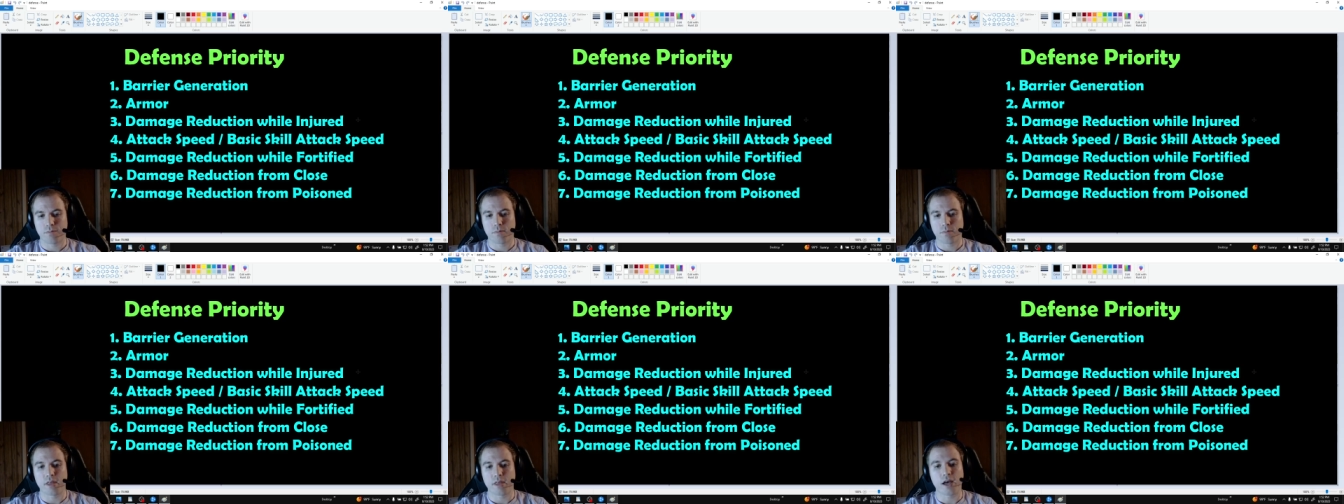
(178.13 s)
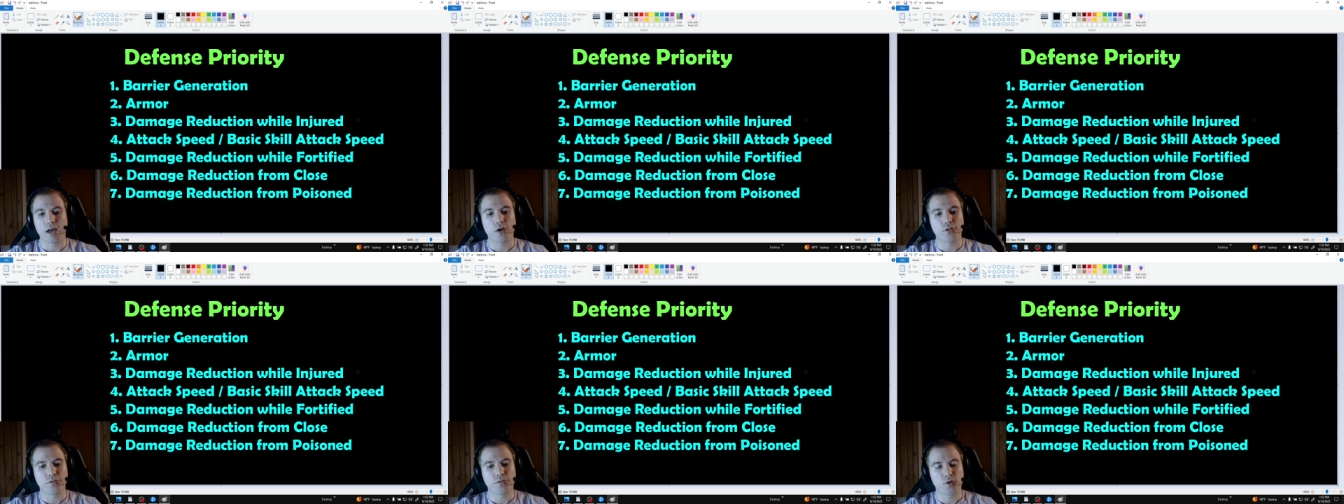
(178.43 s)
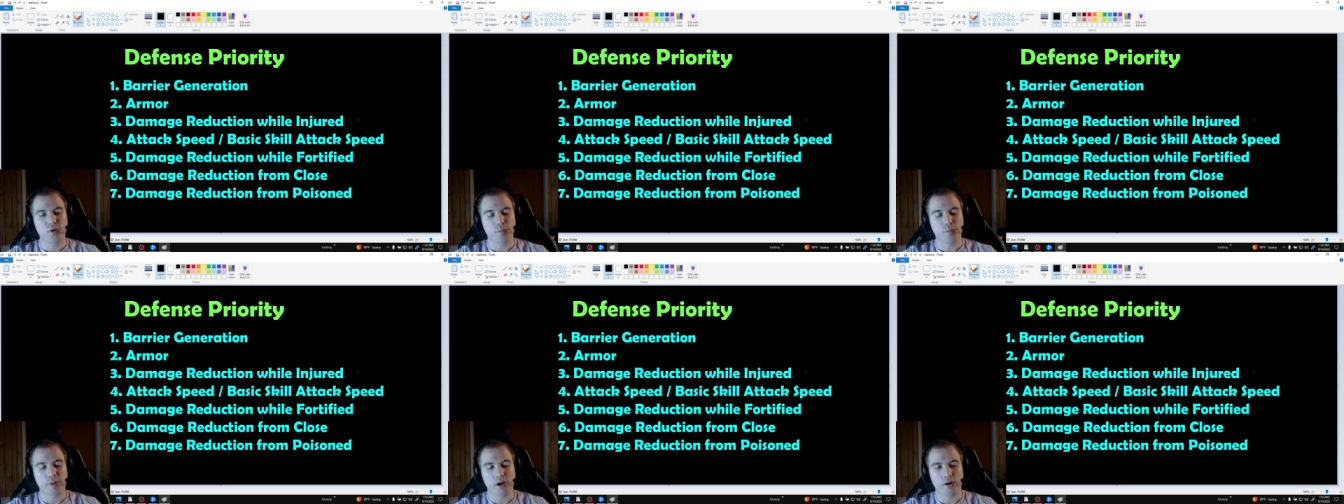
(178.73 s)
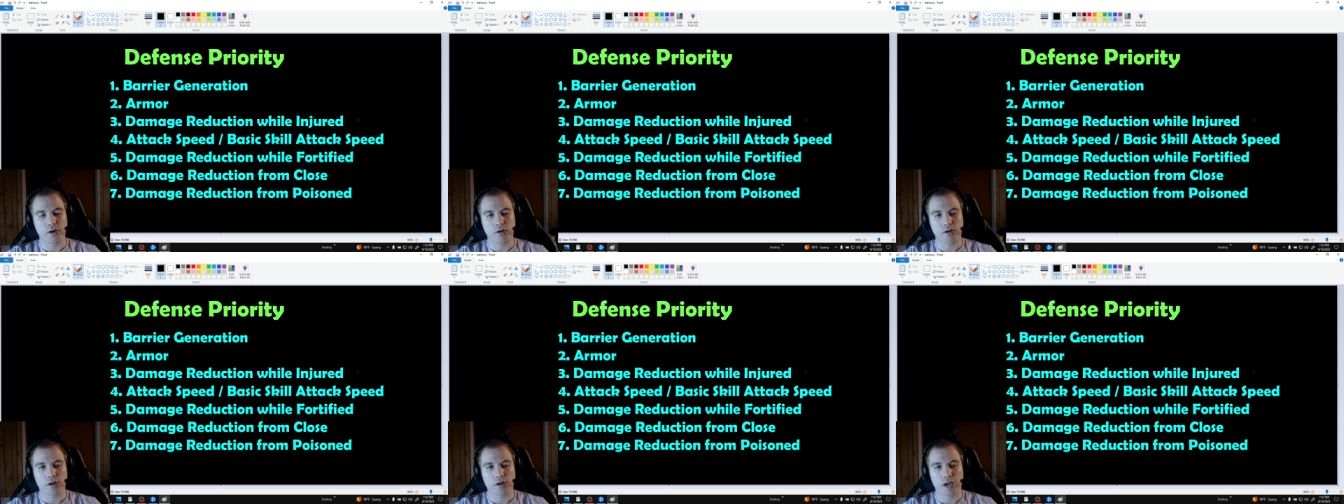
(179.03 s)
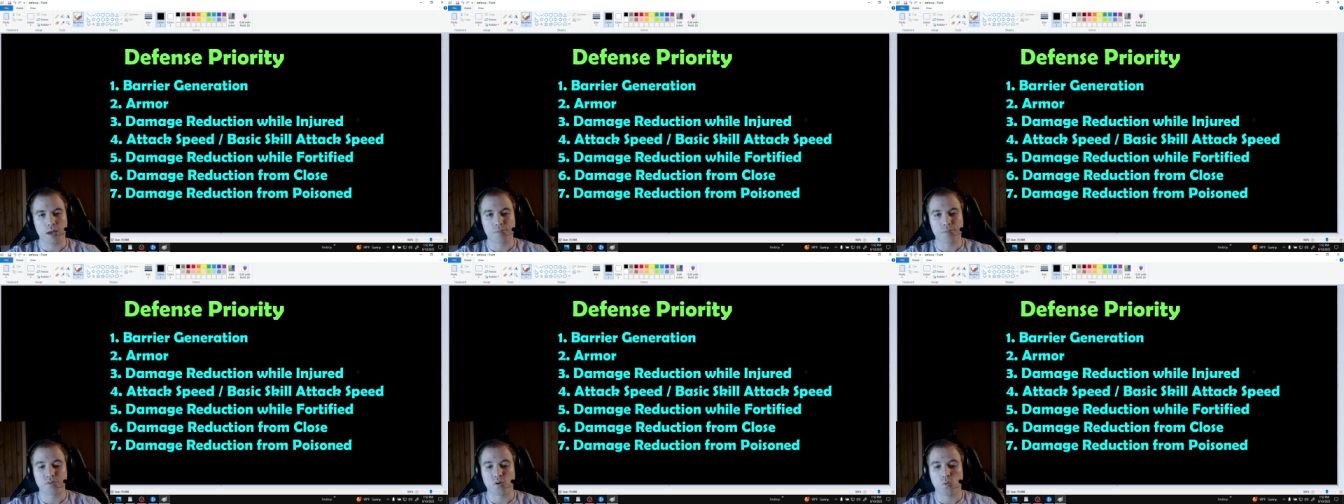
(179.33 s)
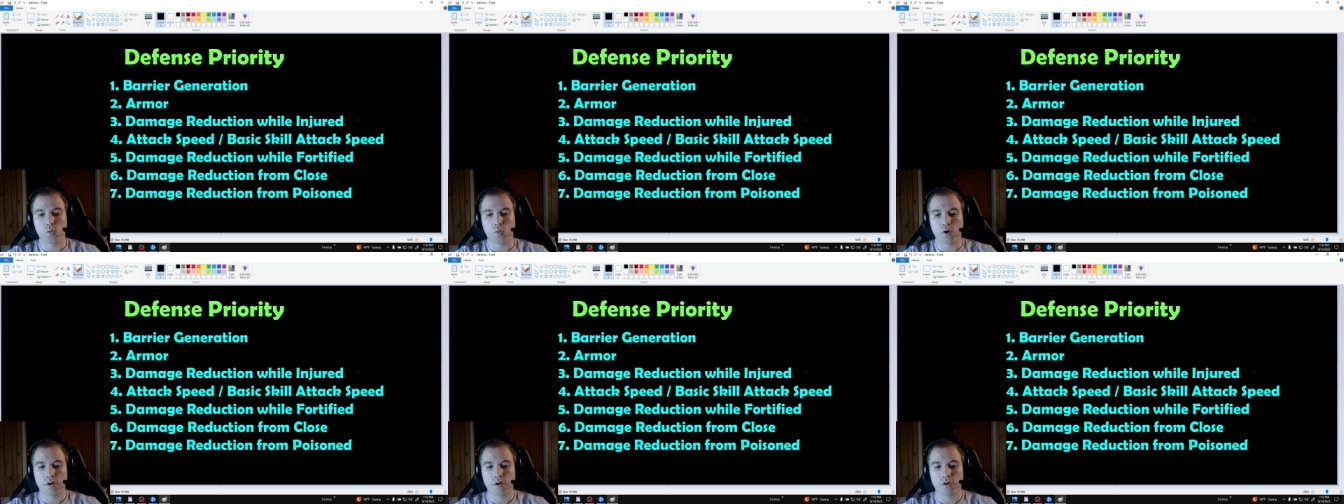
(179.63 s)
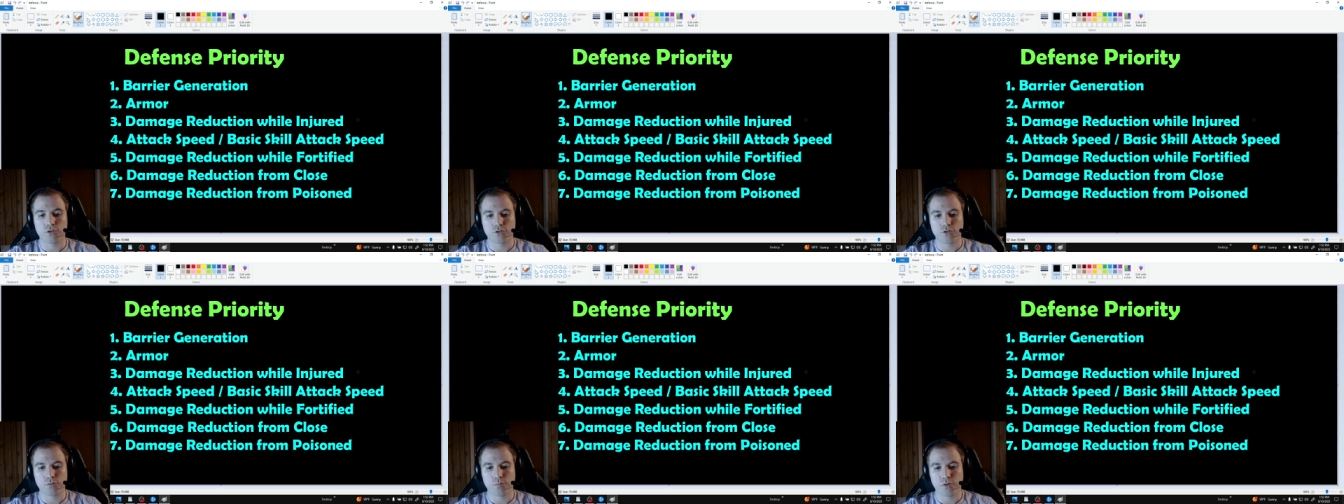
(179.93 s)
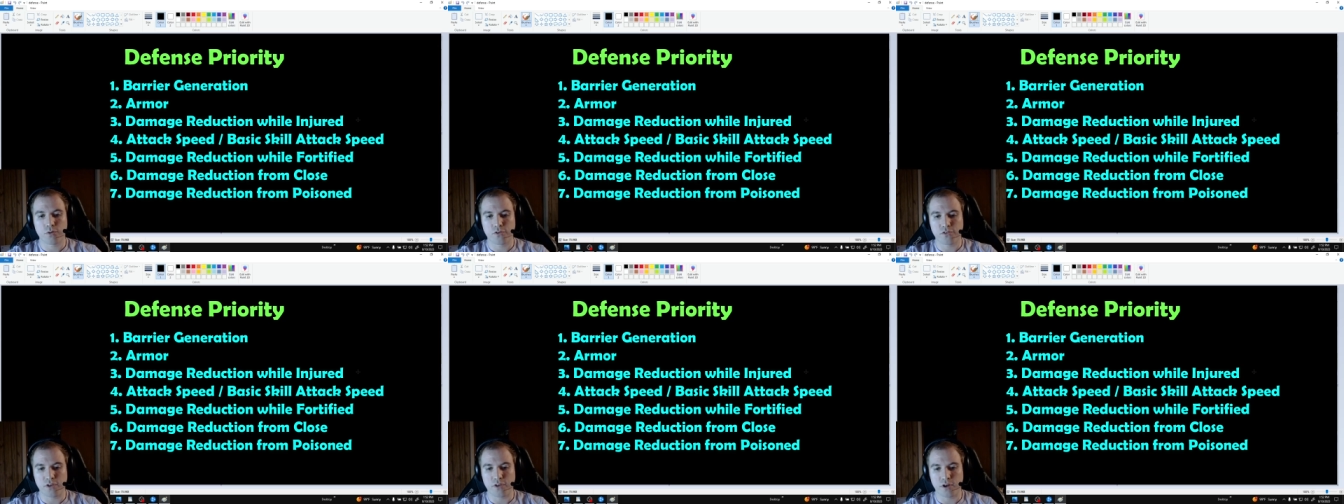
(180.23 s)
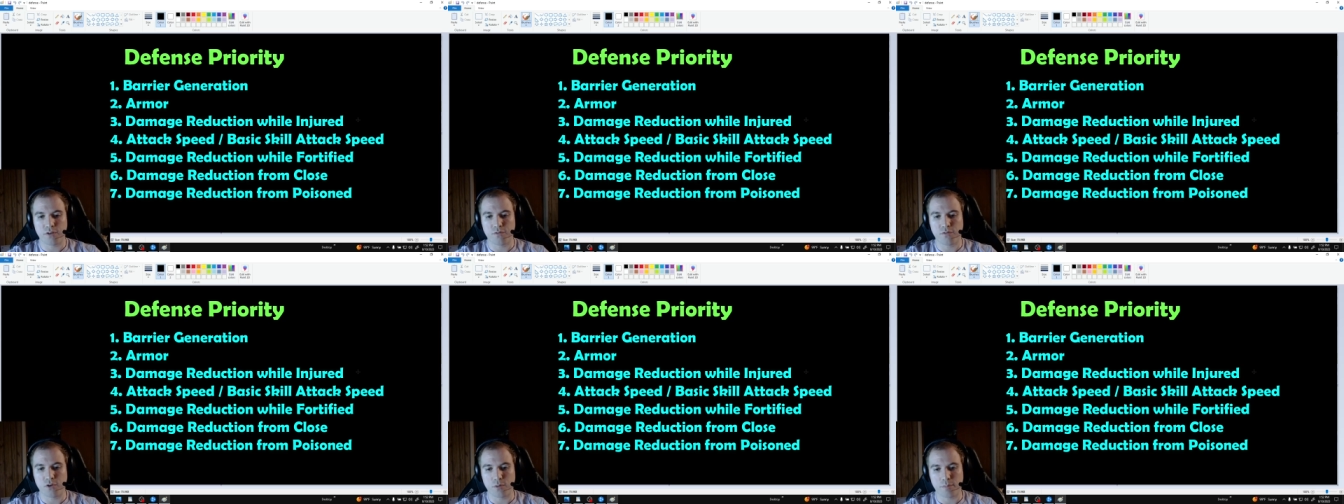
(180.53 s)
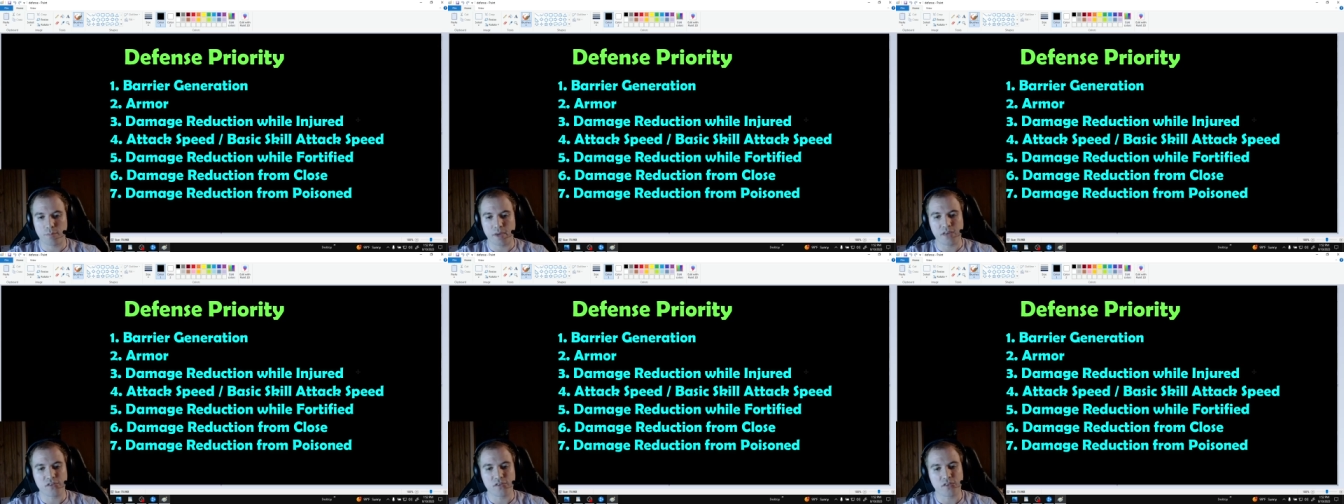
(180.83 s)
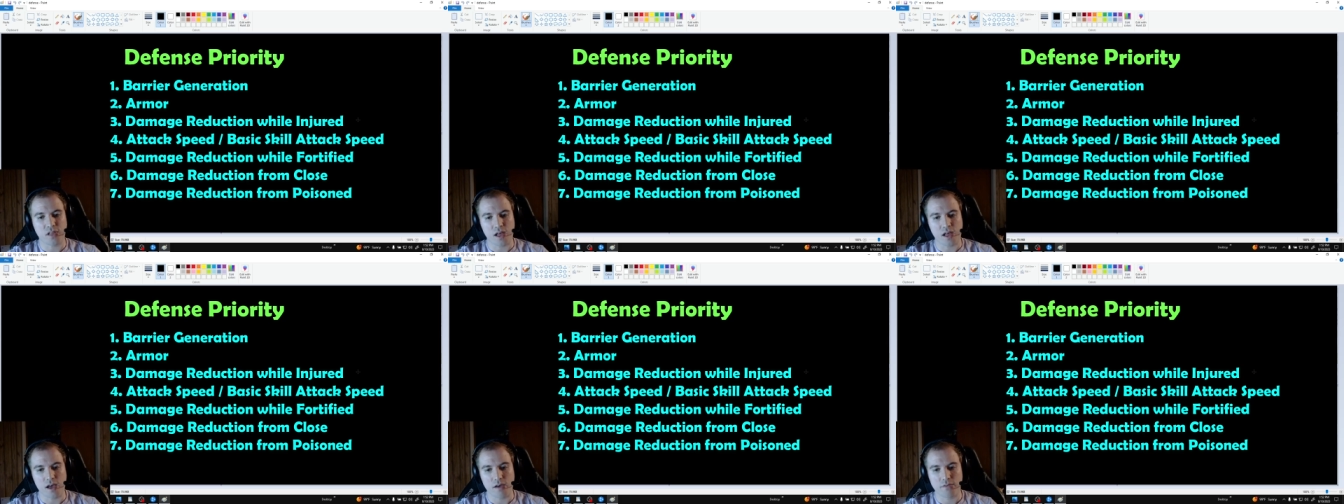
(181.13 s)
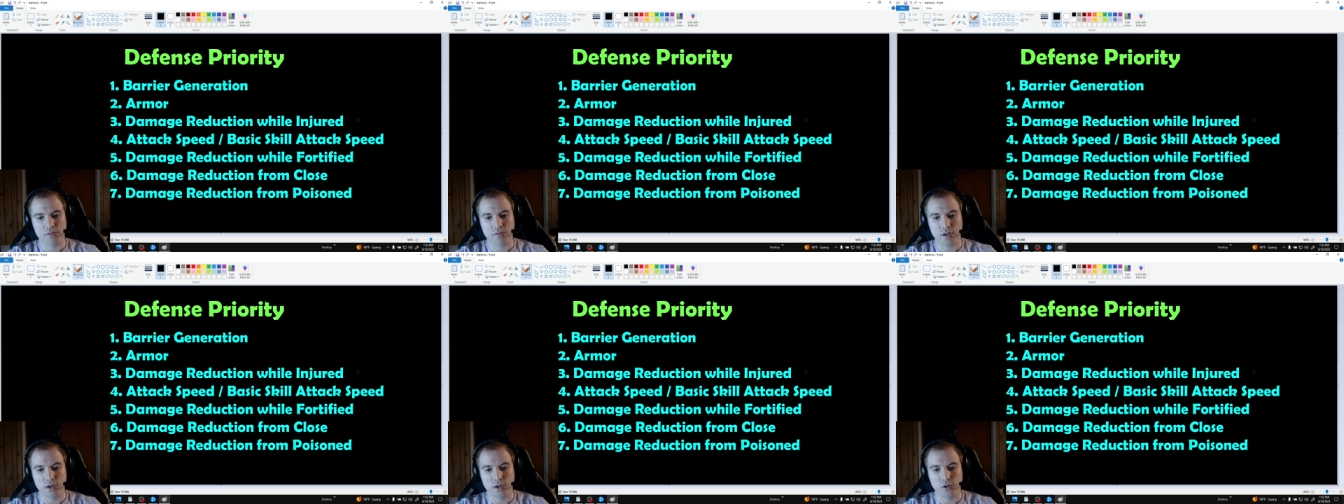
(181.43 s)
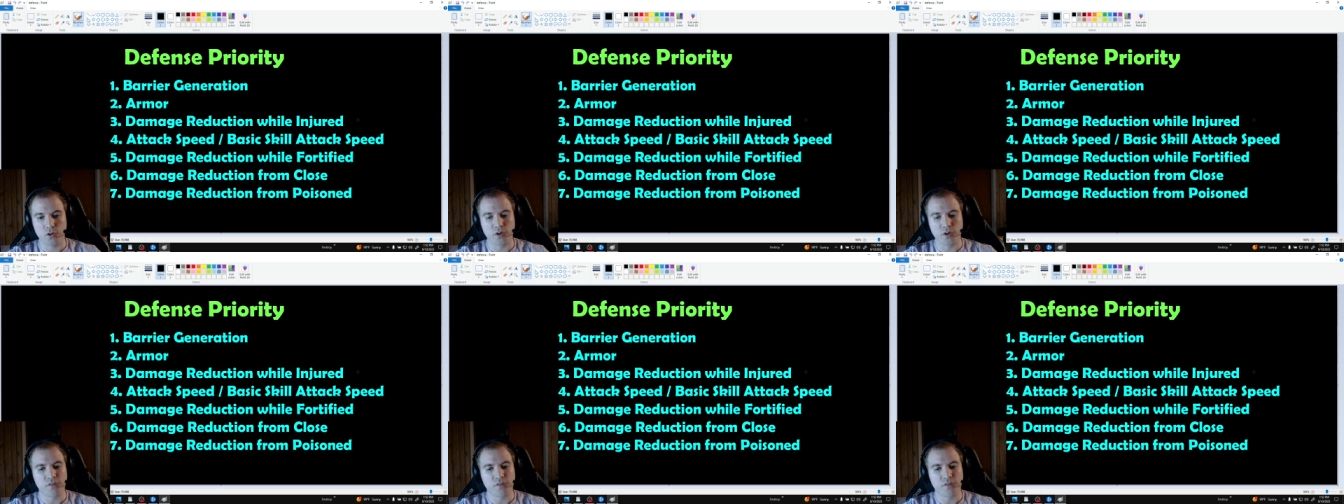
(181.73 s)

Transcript: The health of your barrier caps at 100% of your base life, and you need